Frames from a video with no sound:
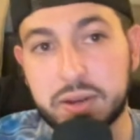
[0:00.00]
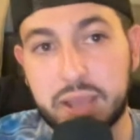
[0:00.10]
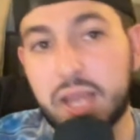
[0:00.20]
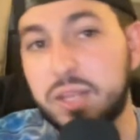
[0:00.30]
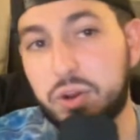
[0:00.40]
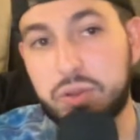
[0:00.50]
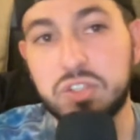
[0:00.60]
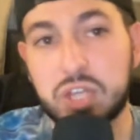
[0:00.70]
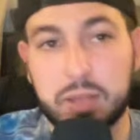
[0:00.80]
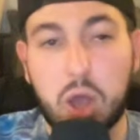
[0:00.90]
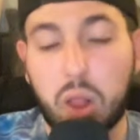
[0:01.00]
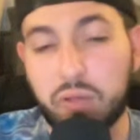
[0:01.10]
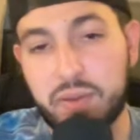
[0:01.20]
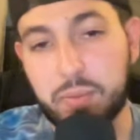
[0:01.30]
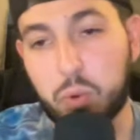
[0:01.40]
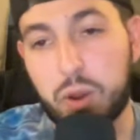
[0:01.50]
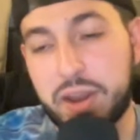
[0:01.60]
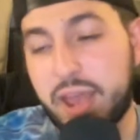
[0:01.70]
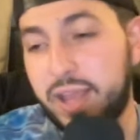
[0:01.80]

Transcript: And, he's going to be a Hall of Famer one day.